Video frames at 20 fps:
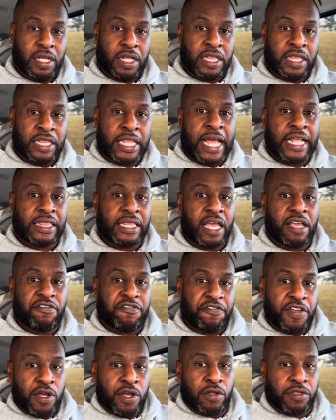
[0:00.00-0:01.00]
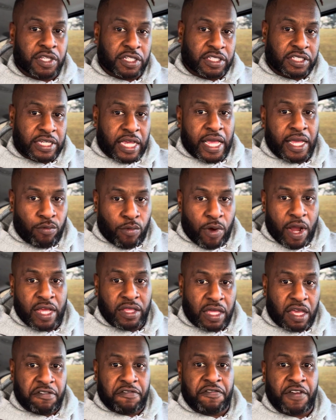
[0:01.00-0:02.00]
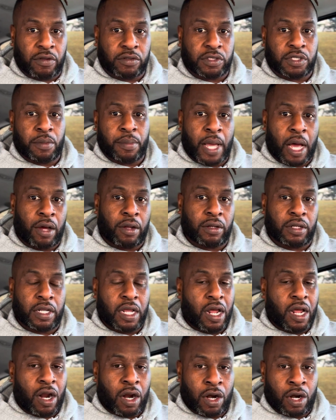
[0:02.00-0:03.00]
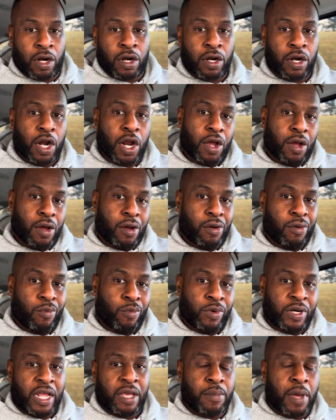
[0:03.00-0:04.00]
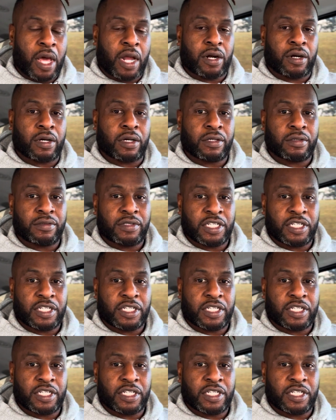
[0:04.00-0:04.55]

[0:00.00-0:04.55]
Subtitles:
that they feel the same way they felt about her when they met her,